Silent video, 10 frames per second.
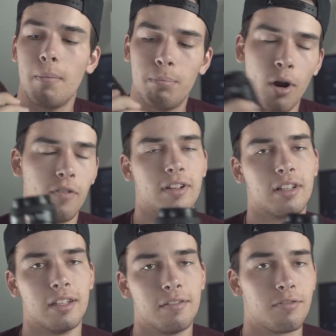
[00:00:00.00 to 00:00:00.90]

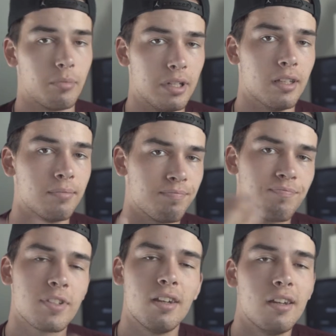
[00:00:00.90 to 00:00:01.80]
perfectly for me.
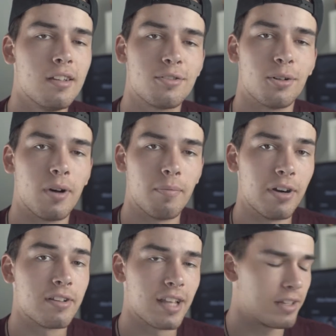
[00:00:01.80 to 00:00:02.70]
So I'm
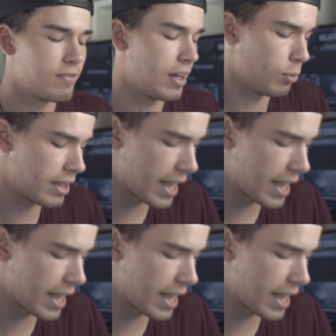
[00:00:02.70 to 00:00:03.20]
very satisfied with